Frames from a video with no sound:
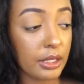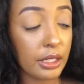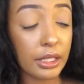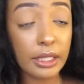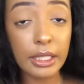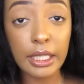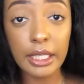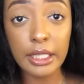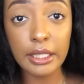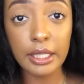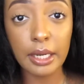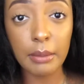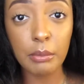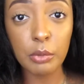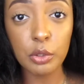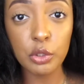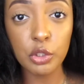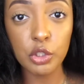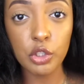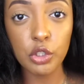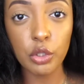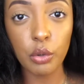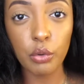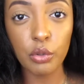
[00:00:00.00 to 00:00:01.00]
technique that I'm
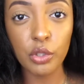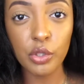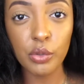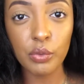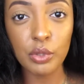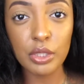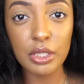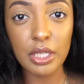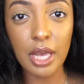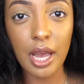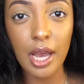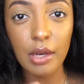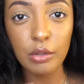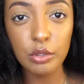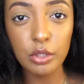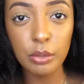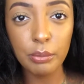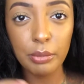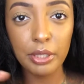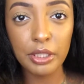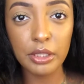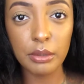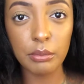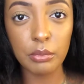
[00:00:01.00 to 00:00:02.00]
going to show you is how
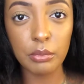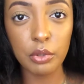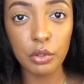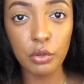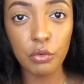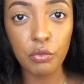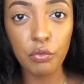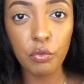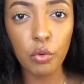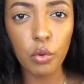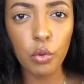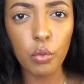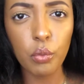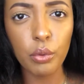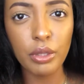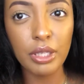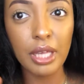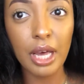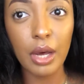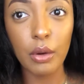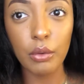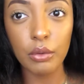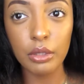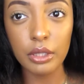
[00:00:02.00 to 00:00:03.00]
to make them look full
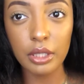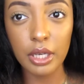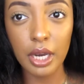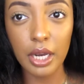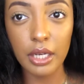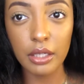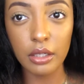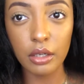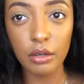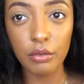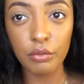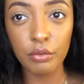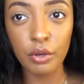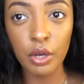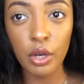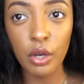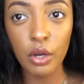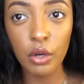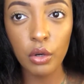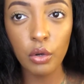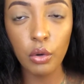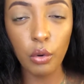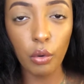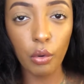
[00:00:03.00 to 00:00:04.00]
without kind of
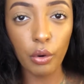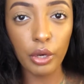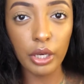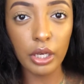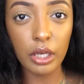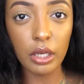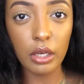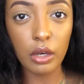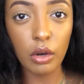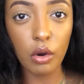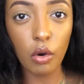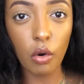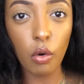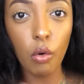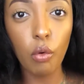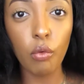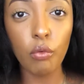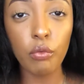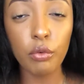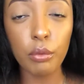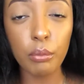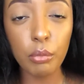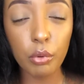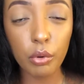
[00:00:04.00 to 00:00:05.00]
going
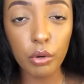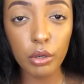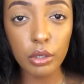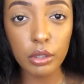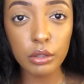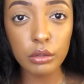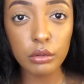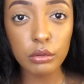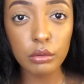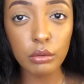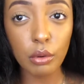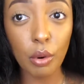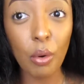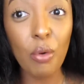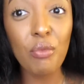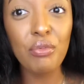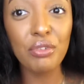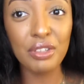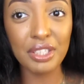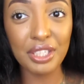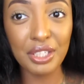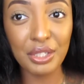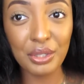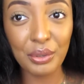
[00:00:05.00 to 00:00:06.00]
overboard.
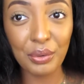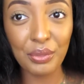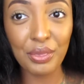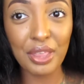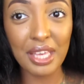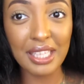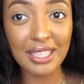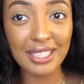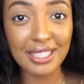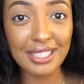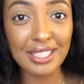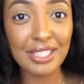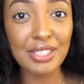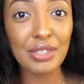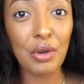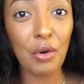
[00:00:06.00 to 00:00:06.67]
Hopefully you don't think this is